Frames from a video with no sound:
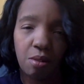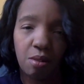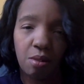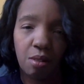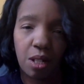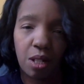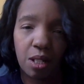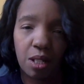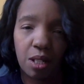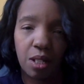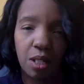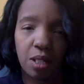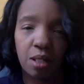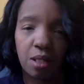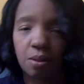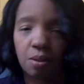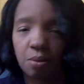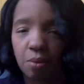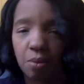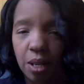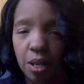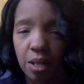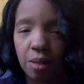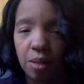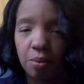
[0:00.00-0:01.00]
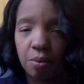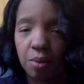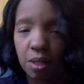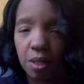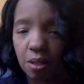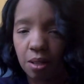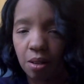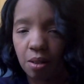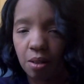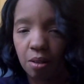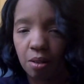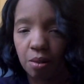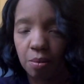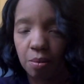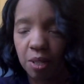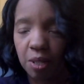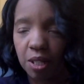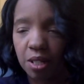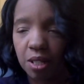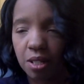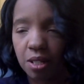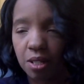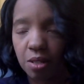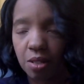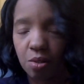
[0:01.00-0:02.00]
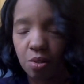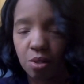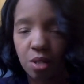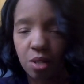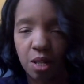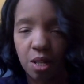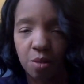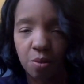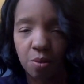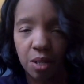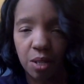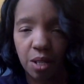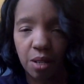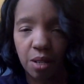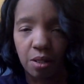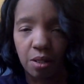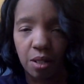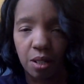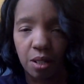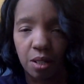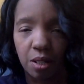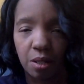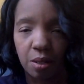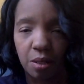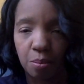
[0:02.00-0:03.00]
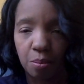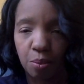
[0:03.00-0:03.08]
I think her, because those guys were down in the